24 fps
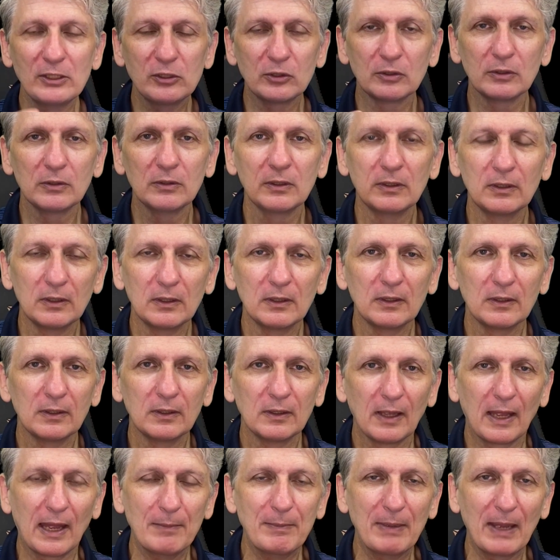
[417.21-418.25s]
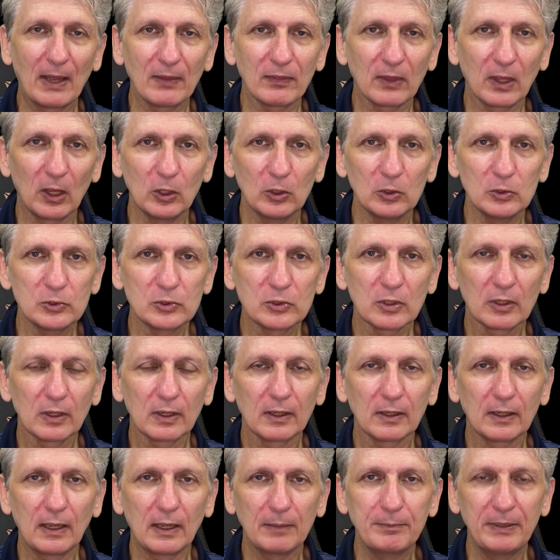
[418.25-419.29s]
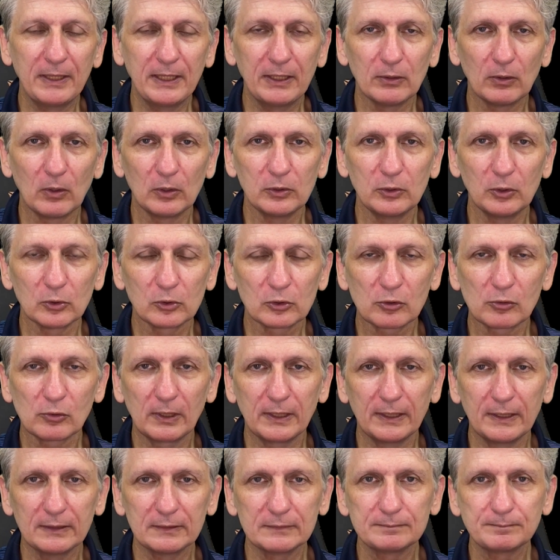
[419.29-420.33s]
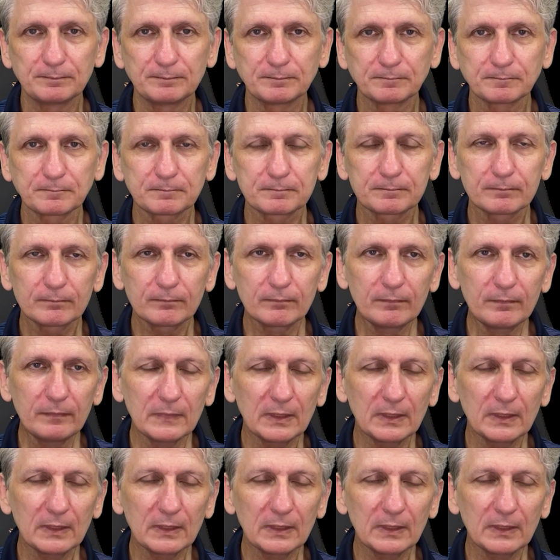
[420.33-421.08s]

those appear on your screen. So